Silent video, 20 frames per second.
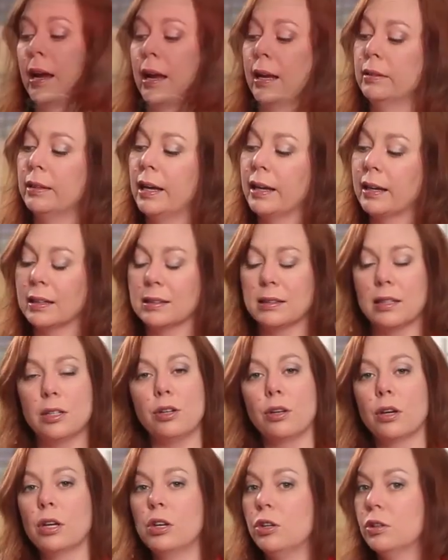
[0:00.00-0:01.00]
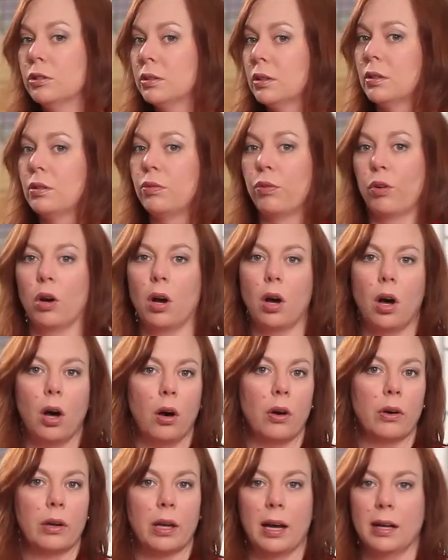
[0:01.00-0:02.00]
And like I said, you can use this for
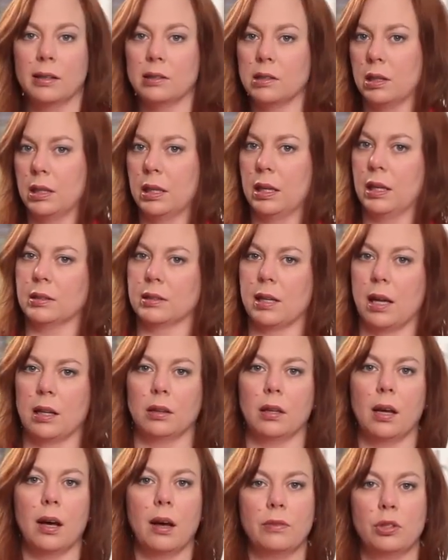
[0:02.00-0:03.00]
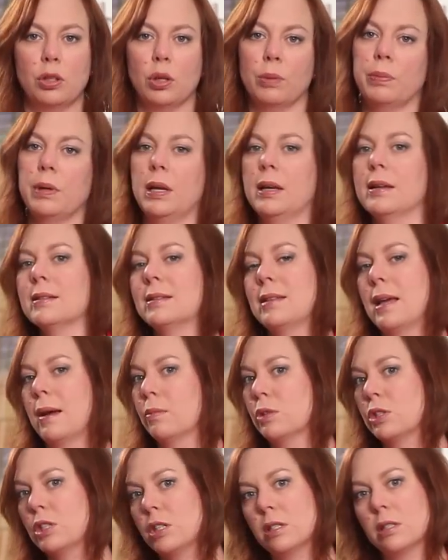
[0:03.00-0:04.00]
all kinds of things. I love doing pita
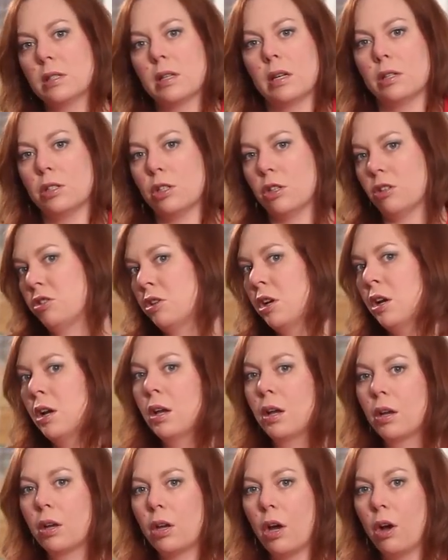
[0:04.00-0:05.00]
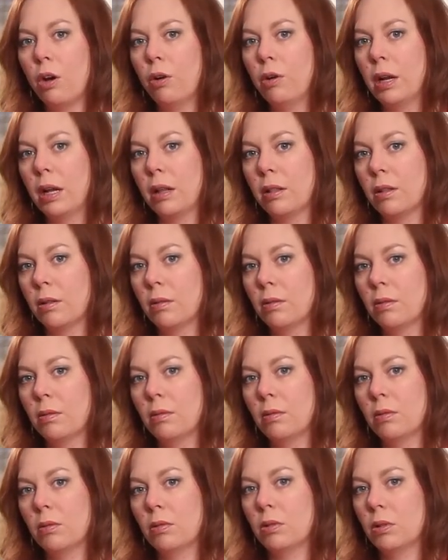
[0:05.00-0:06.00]
sandwiches and just coating
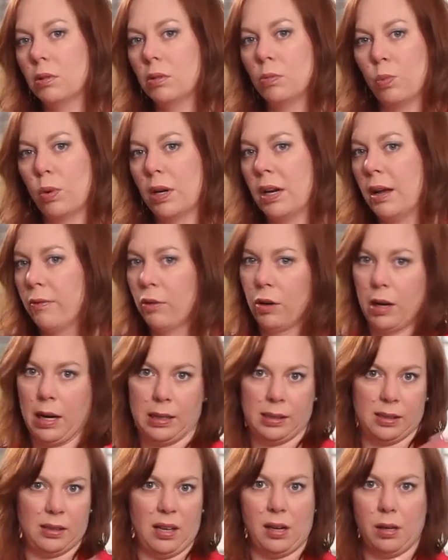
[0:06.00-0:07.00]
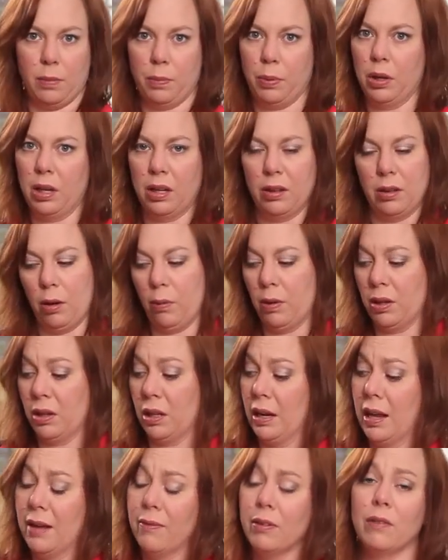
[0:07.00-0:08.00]
whatever I decide to put in there with
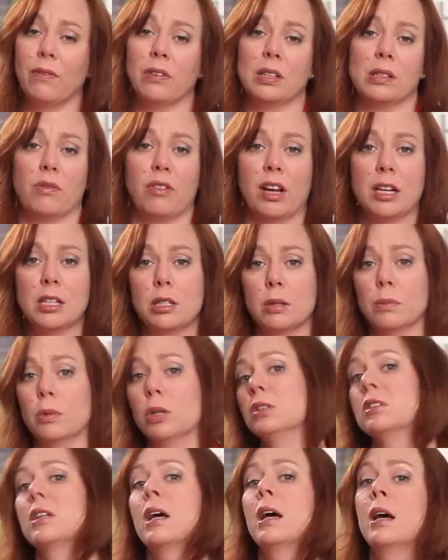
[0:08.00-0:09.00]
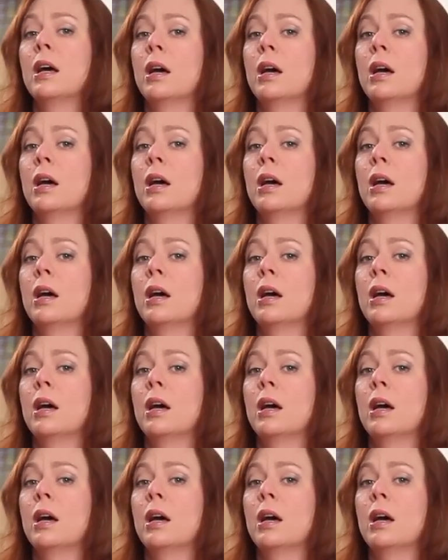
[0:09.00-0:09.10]
it, even if it's vegetables.